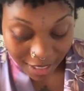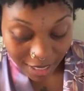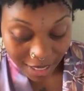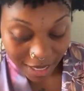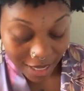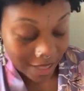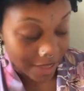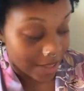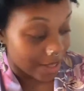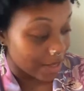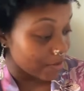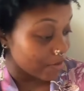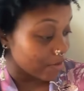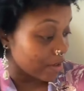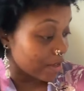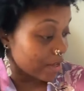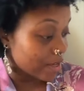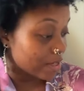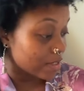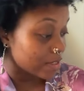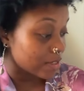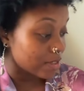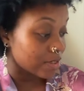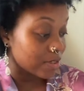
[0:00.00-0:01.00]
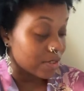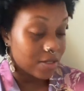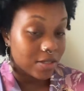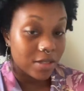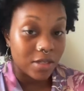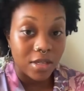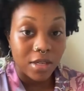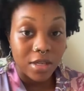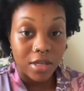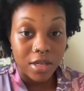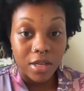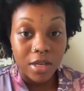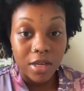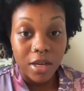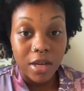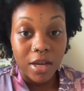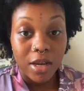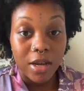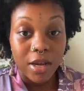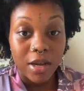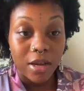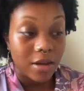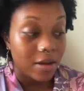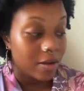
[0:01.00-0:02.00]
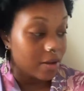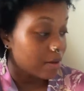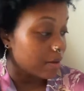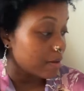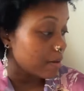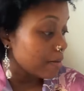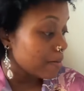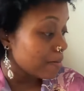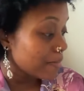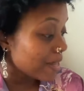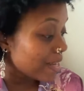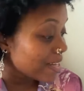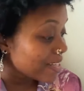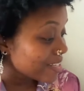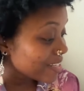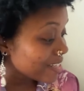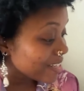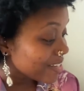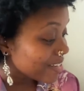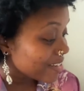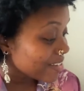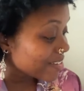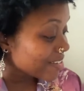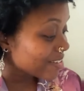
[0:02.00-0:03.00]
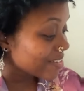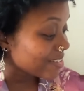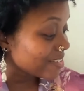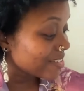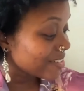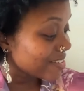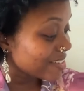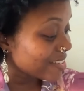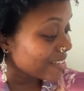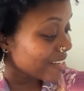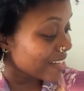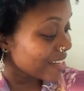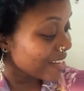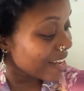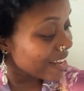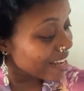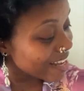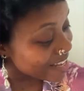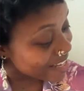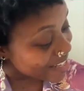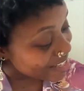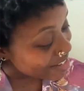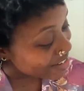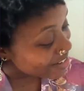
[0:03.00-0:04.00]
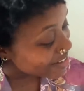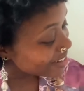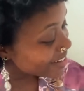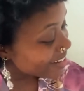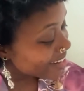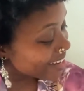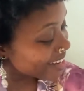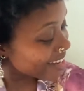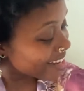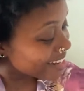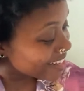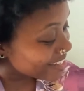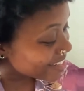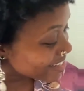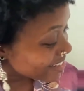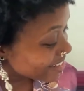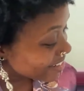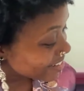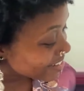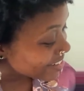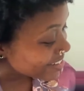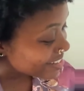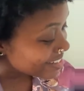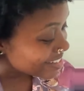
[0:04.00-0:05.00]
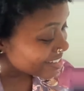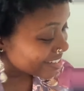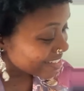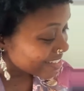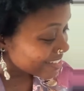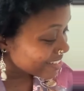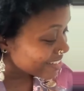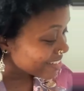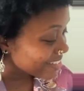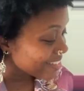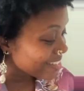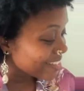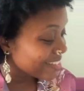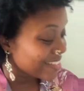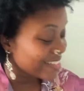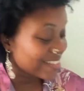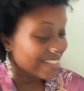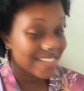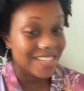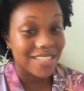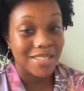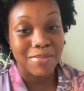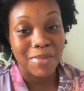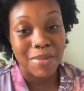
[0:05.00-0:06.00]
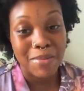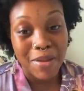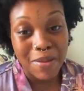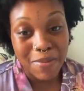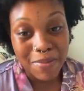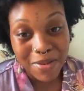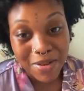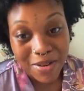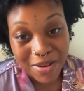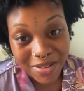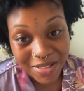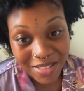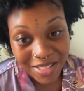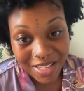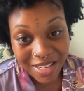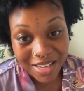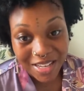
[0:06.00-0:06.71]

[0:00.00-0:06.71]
I love cancers. Bless you. Yes, you're Cancer, aren't you? That's my baby girl's a